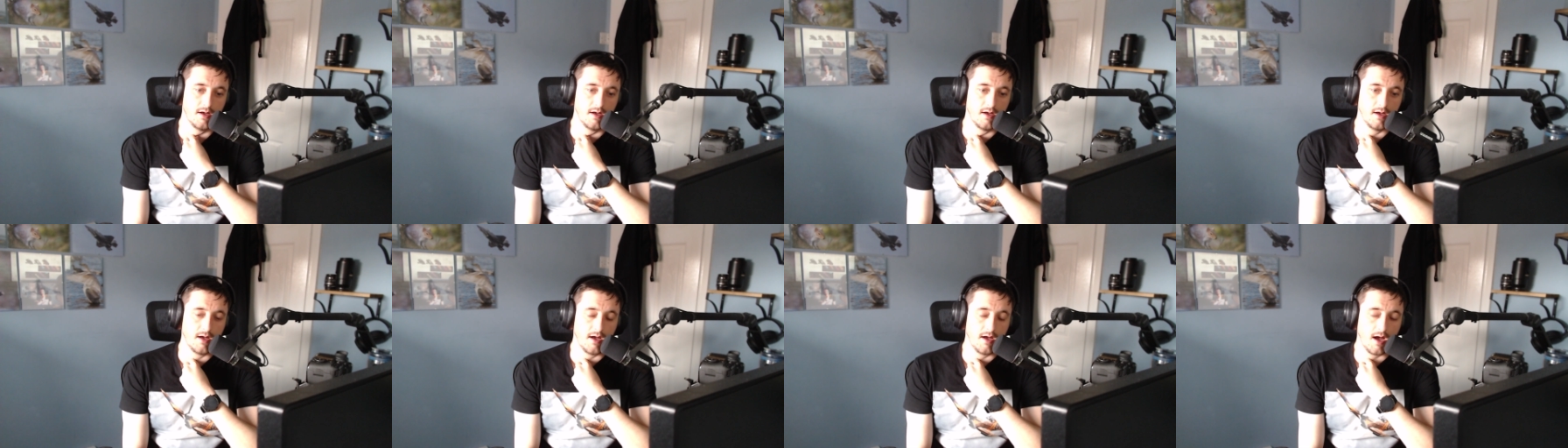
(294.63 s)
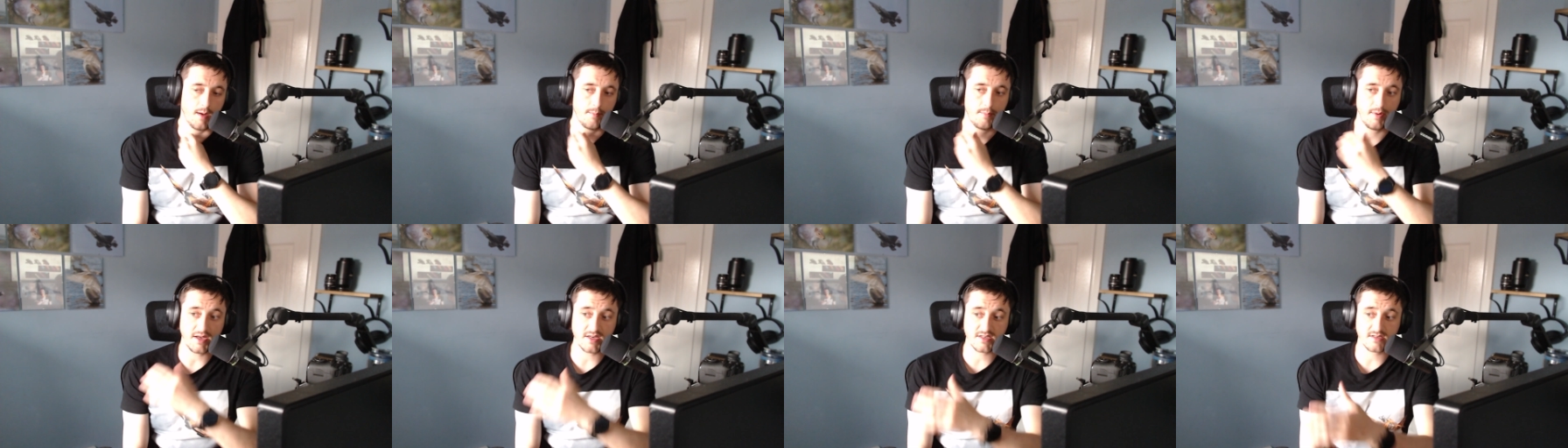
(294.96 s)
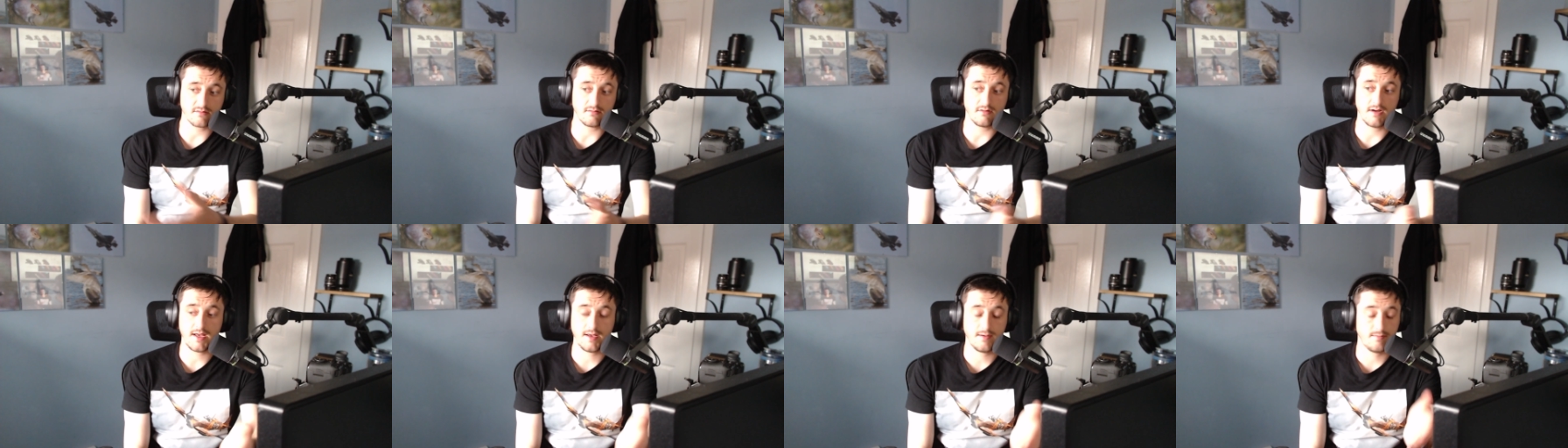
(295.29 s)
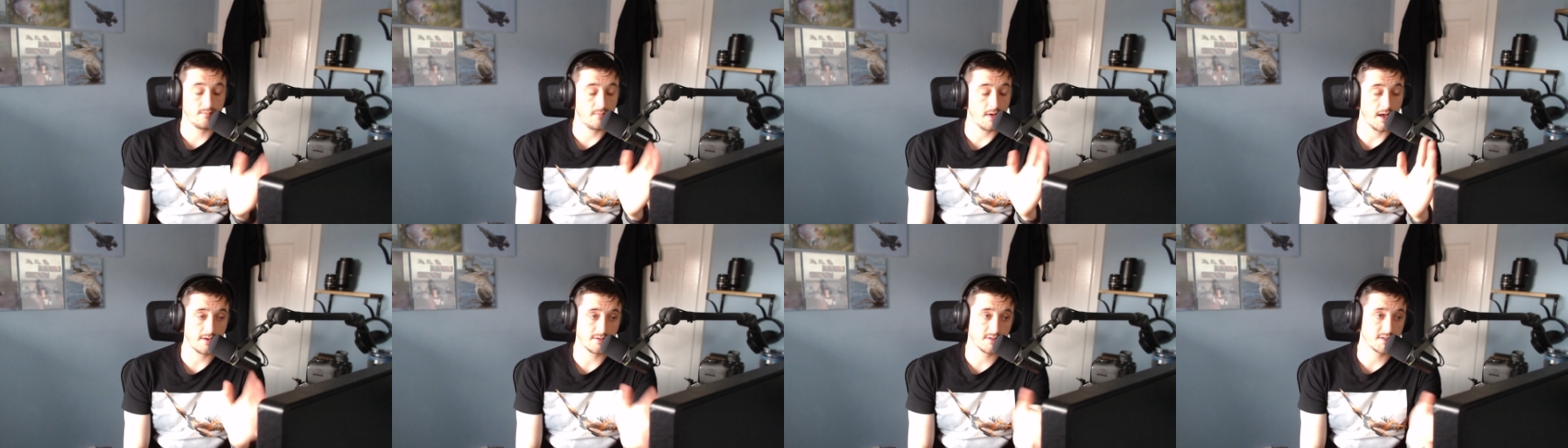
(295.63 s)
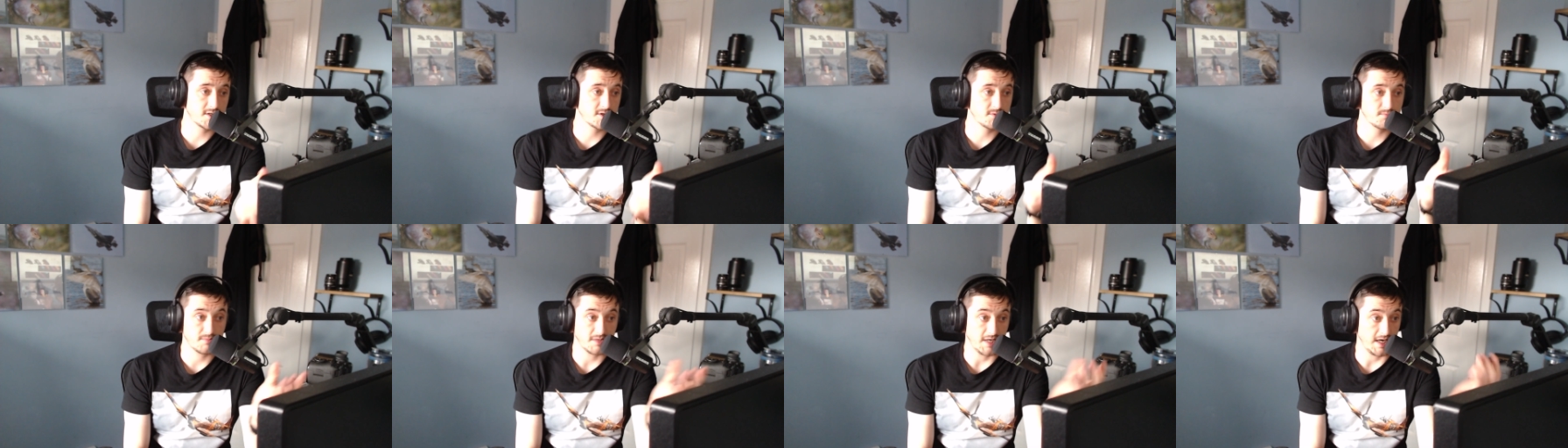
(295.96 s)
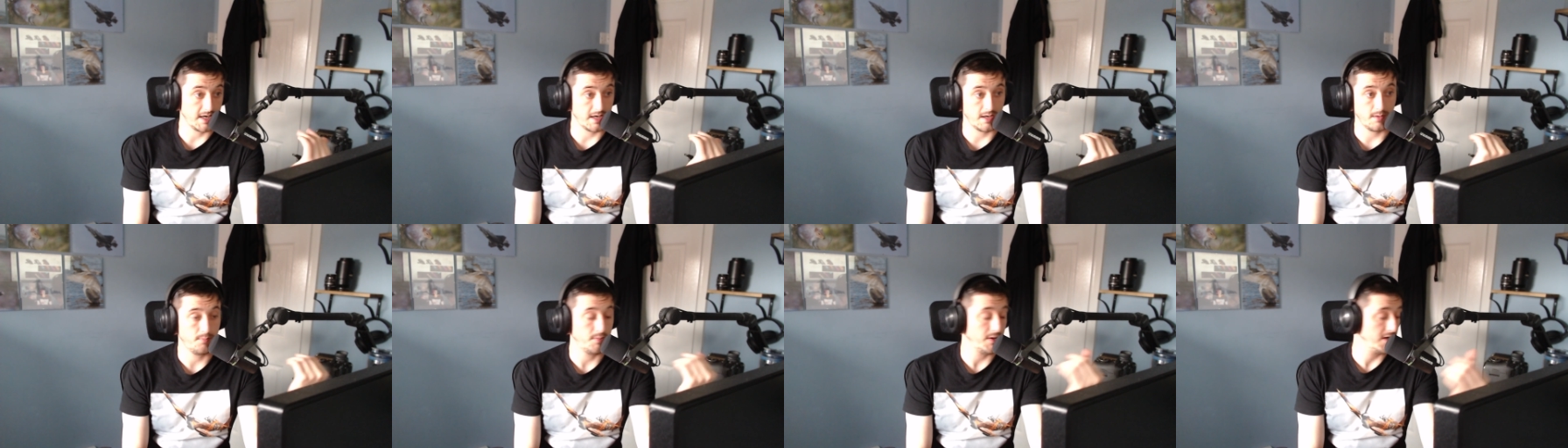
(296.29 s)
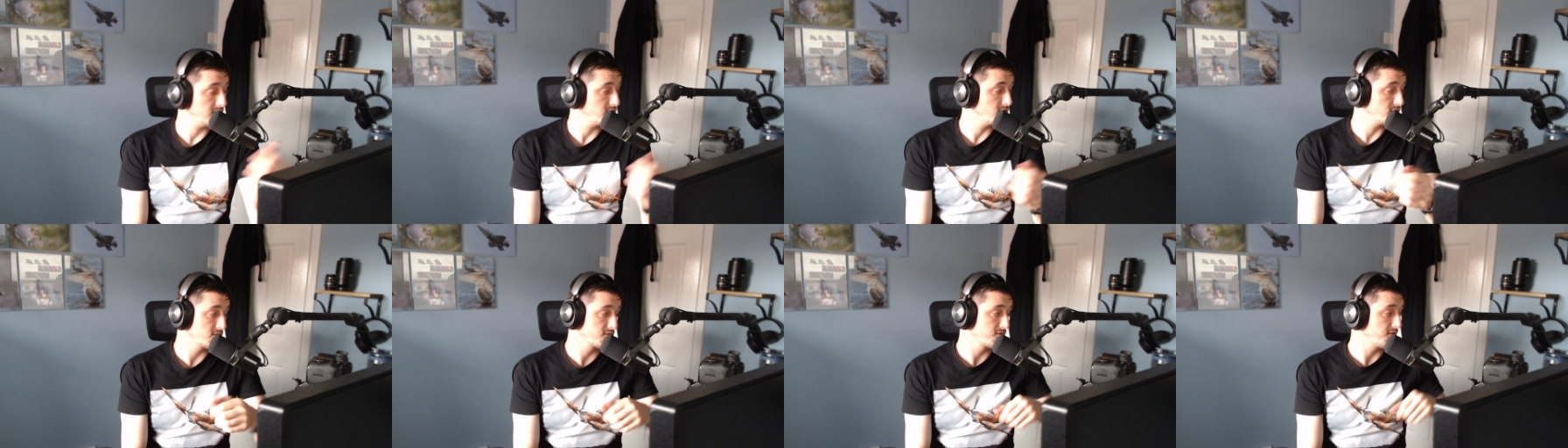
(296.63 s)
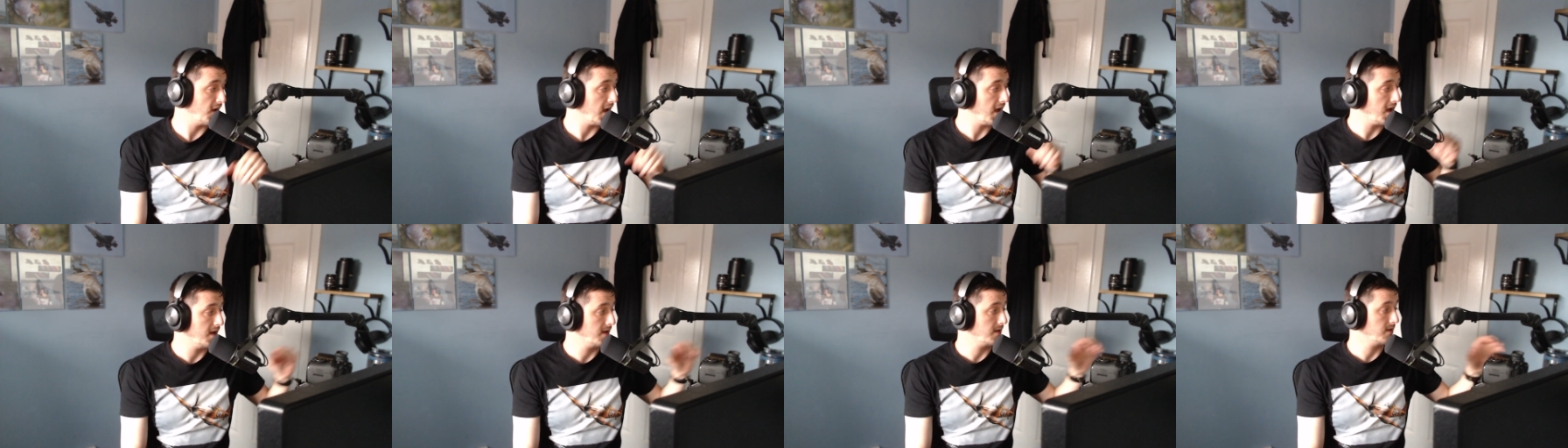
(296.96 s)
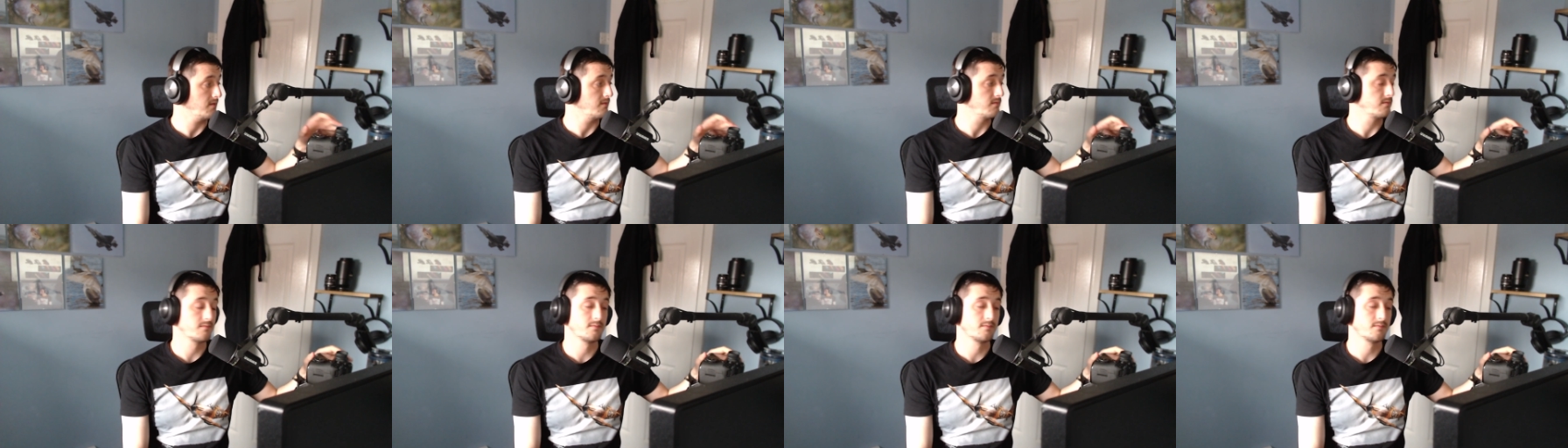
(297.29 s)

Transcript: And basically, it's taking pictures fine.